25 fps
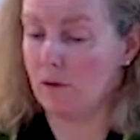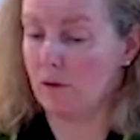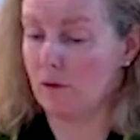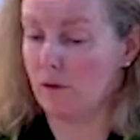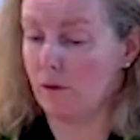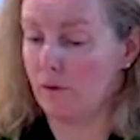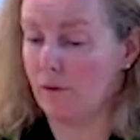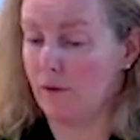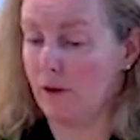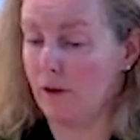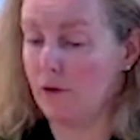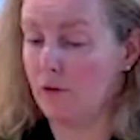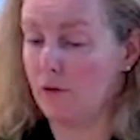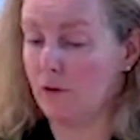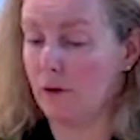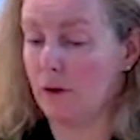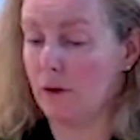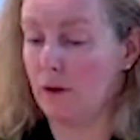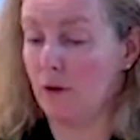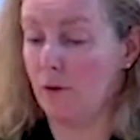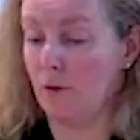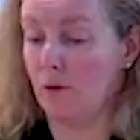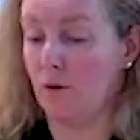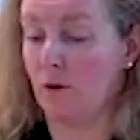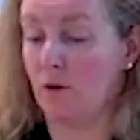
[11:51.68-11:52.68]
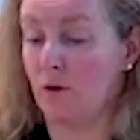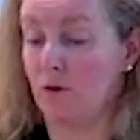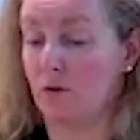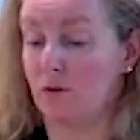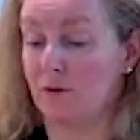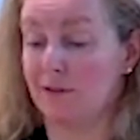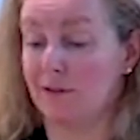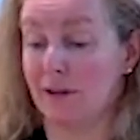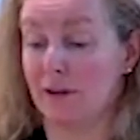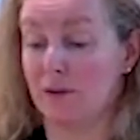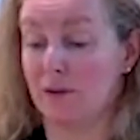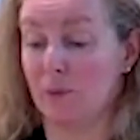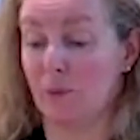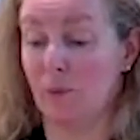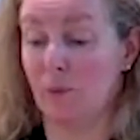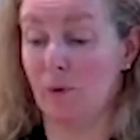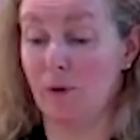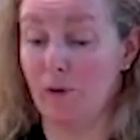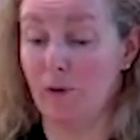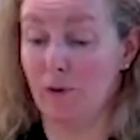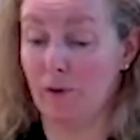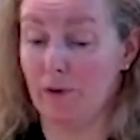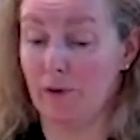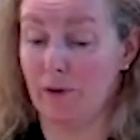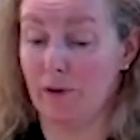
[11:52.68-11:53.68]
the fig tree you cursed has
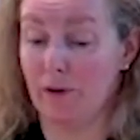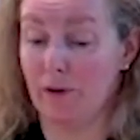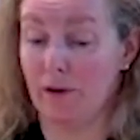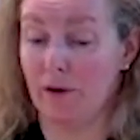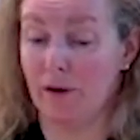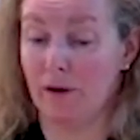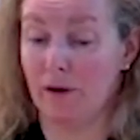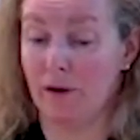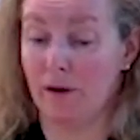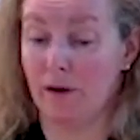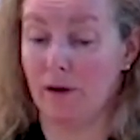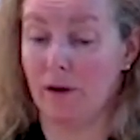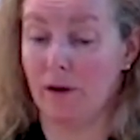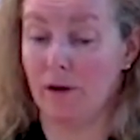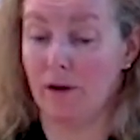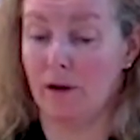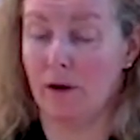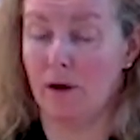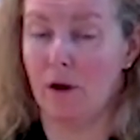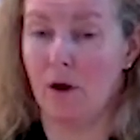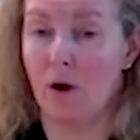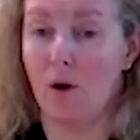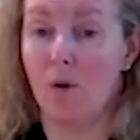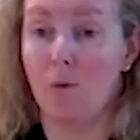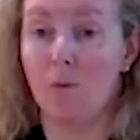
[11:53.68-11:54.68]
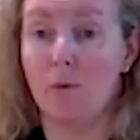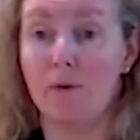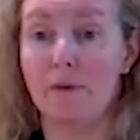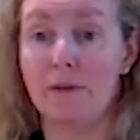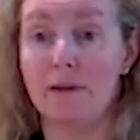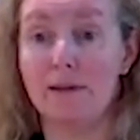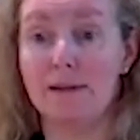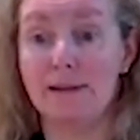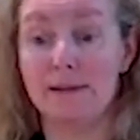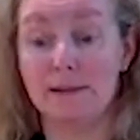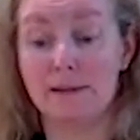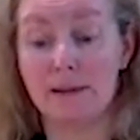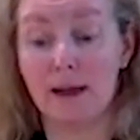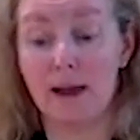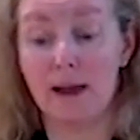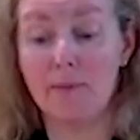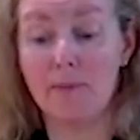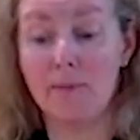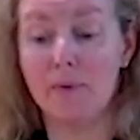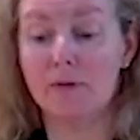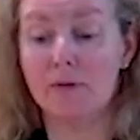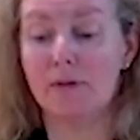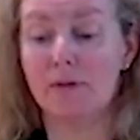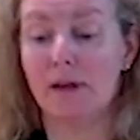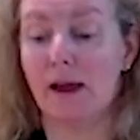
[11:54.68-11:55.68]
withered. When the
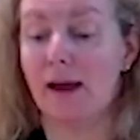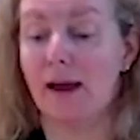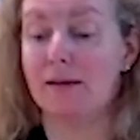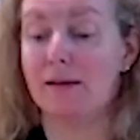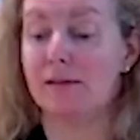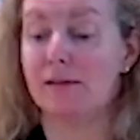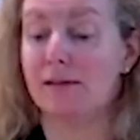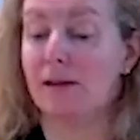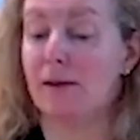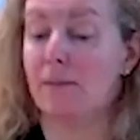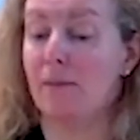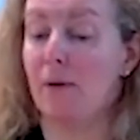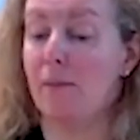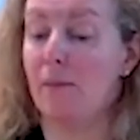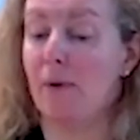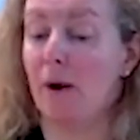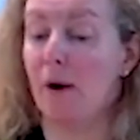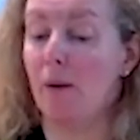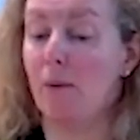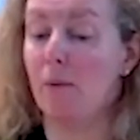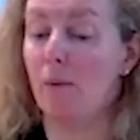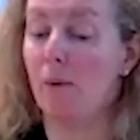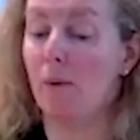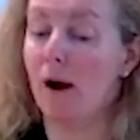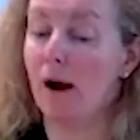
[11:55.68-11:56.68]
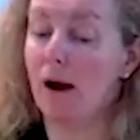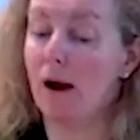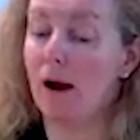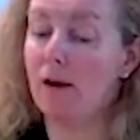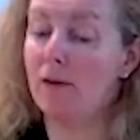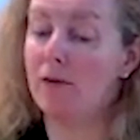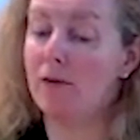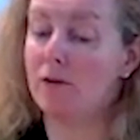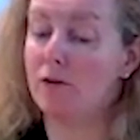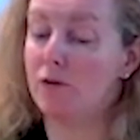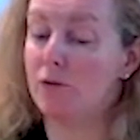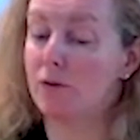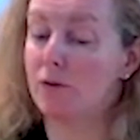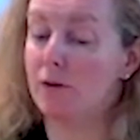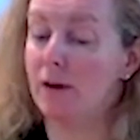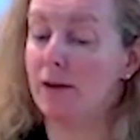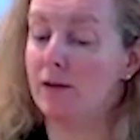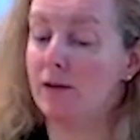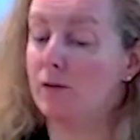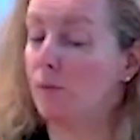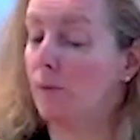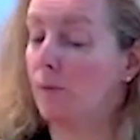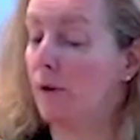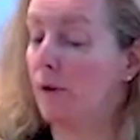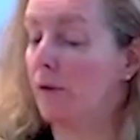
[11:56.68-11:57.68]
disciples ask him about why the tree
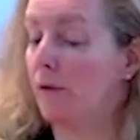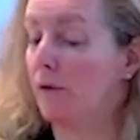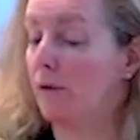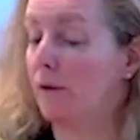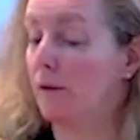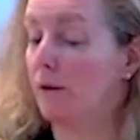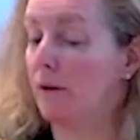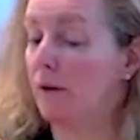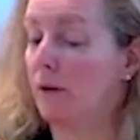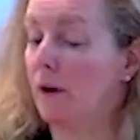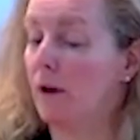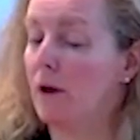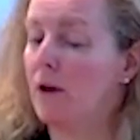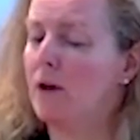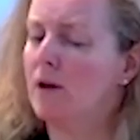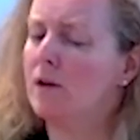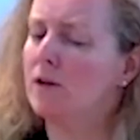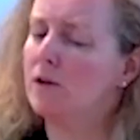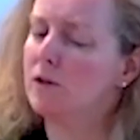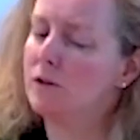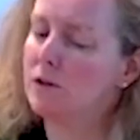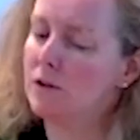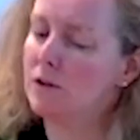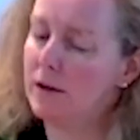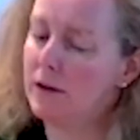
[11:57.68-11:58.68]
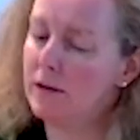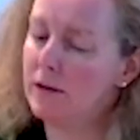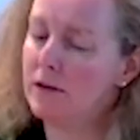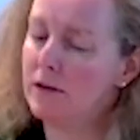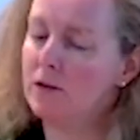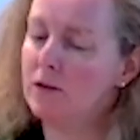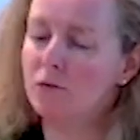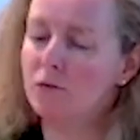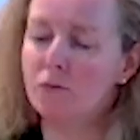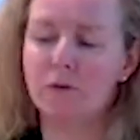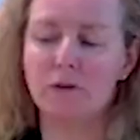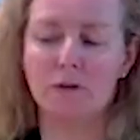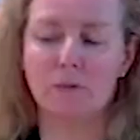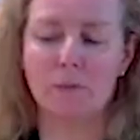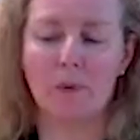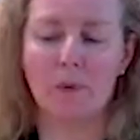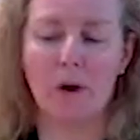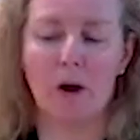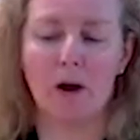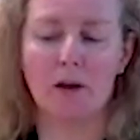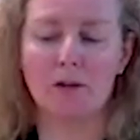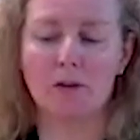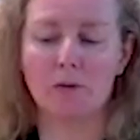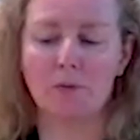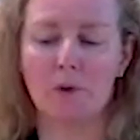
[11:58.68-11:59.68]
has withered, Jesus
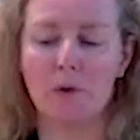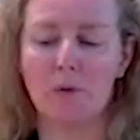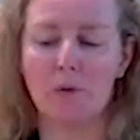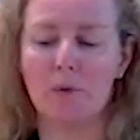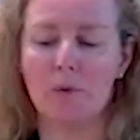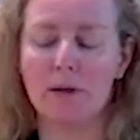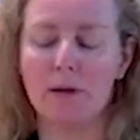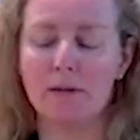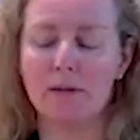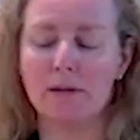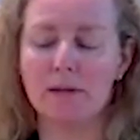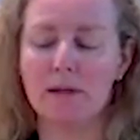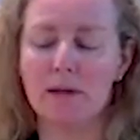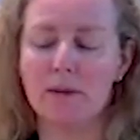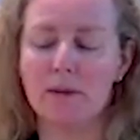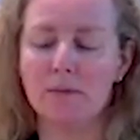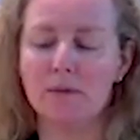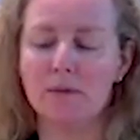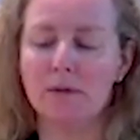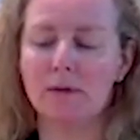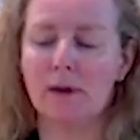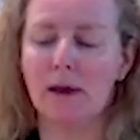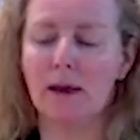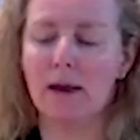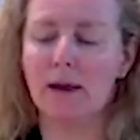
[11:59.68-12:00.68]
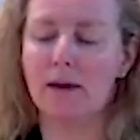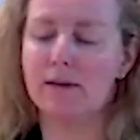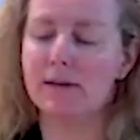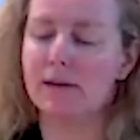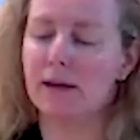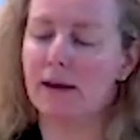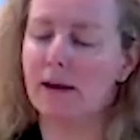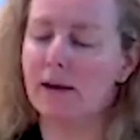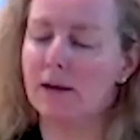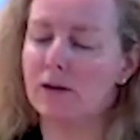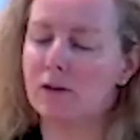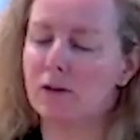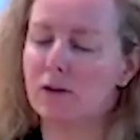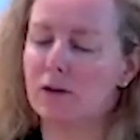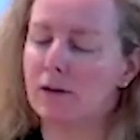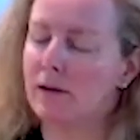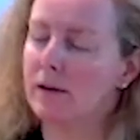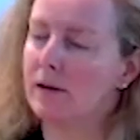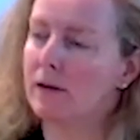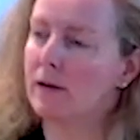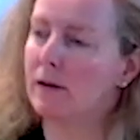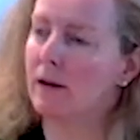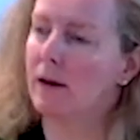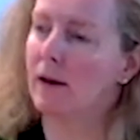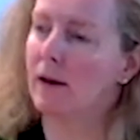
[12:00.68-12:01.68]
responds with what seems like a tangent